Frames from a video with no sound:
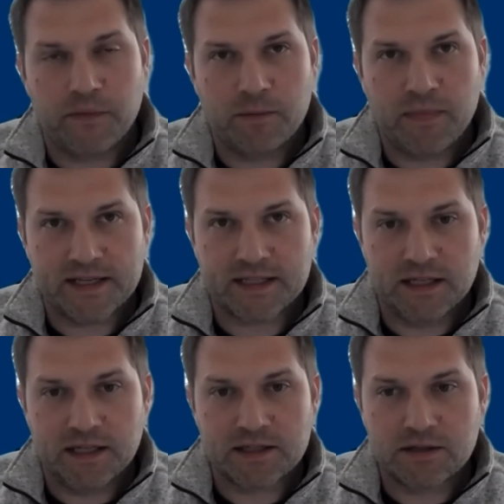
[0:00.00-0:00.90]
based in
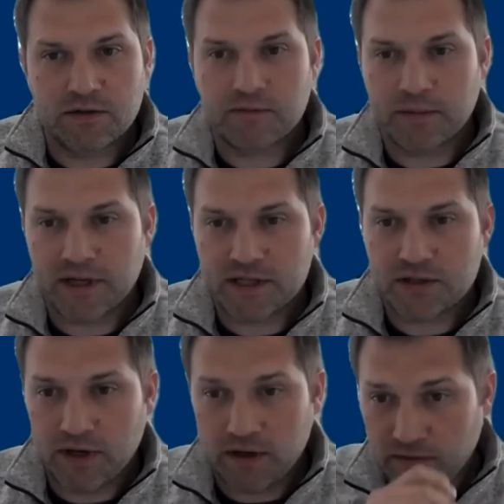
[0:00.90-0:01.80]
the Institute of Public
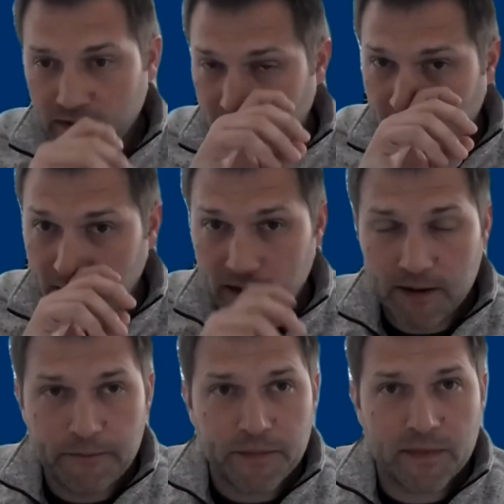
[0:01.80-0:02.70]
History at UVA
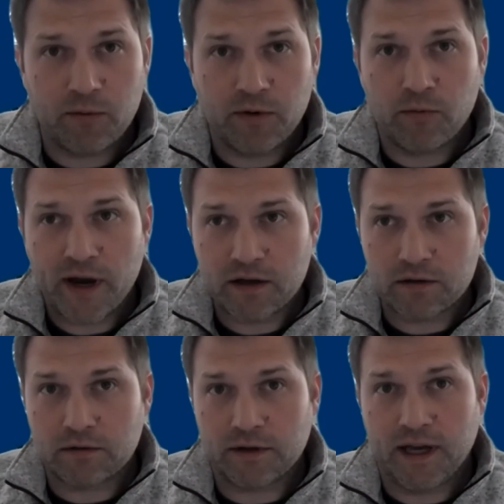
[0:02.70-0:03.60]
that we
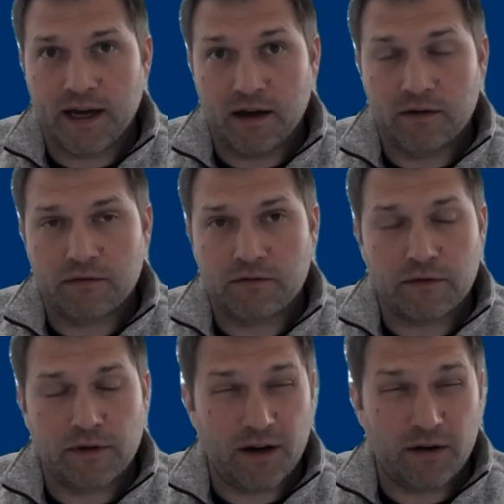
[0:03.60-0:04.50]
regularly have for
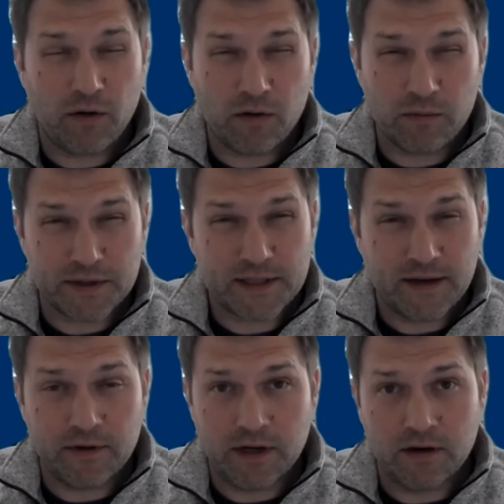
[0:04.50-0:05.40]
now almost
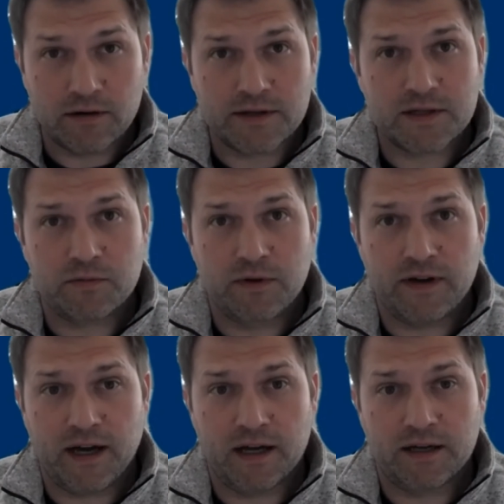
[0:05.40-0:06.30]
7 years. We've
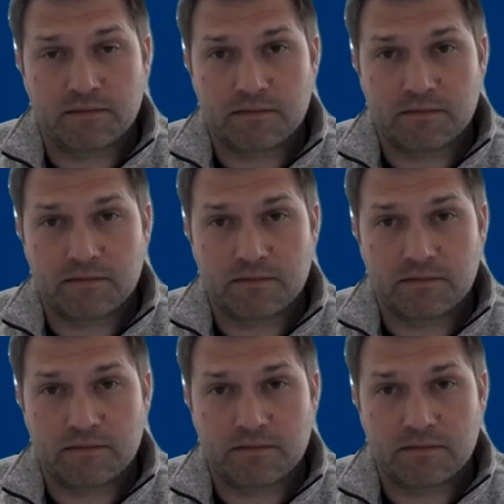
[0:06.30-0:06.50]
had